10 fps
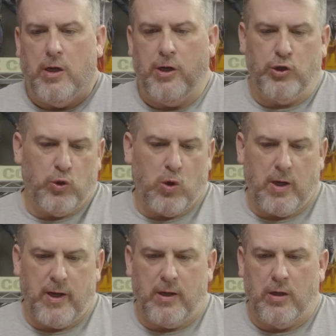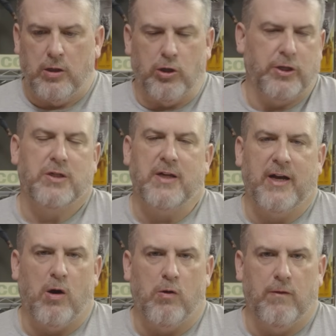Enjoy, cook your
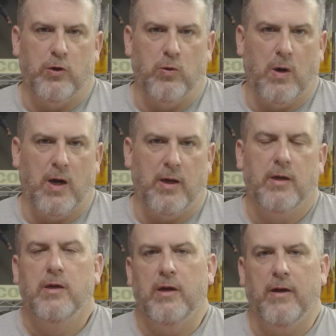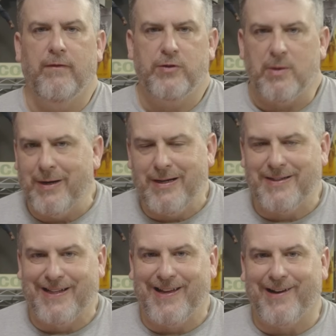steak however you want. If somebody
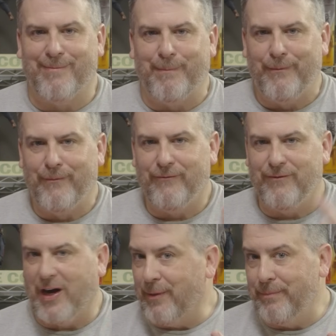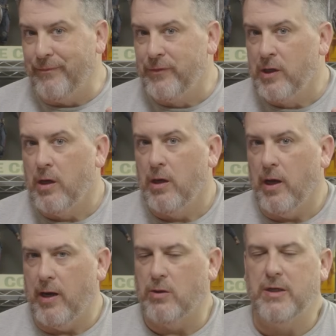doesn't like them, lug them.
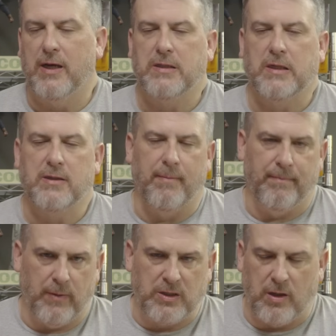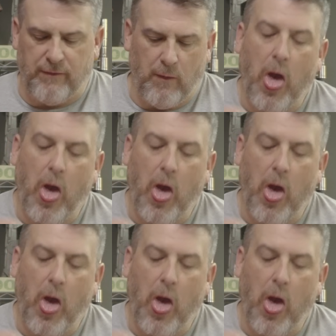And I'll see you guys next time. Much love.